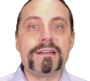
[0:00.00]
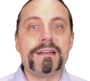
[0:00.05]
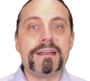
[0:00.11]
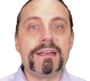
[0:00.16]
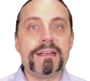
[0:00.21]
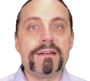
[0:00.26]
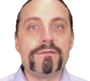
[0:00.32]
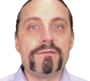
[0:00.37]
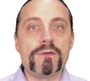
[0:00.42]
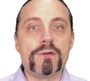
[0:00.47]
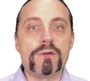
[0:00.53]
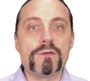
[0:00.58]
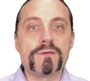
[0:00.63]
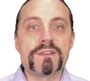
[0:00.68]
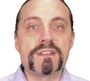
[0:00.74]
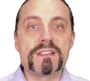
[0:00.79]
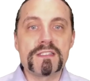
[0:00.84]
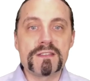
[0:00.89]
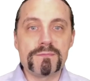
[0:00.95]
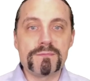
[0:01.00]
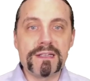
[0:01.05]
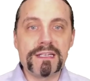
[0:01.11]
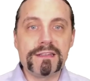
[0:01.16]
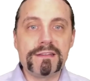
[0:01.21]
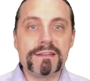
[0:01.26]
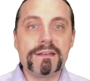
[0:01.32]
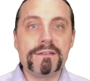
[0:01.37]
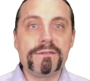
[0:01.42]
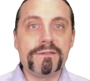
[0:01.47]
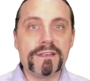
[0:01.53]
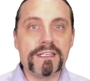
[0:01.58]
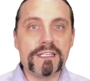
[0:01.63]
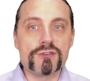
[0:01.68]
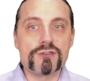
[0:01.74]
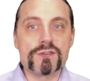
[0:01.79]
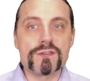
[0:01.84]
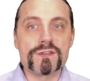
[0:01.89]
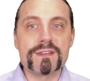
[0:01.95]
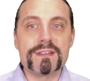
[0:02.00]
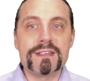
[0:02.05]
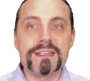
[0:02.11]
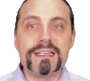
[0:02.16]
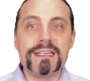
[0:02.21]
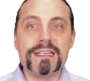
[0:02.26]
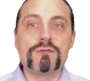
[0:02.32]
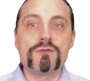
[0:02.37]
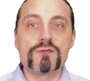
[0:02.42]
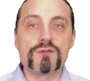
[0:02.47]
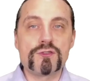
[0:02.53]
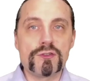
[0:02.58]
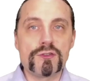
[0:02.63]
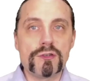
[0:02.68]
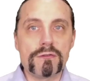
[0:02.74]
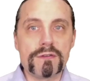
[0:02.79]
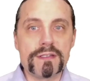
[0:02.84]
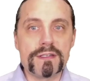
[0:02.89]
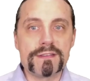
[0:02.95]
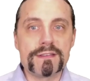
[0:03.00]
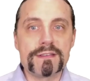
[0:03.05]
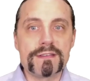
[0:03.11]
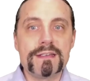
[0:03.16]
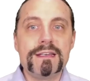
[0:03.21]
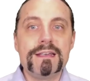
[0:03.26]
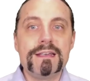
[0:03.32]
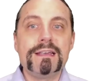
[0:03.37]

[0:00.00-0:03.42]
involves splitting features into stories,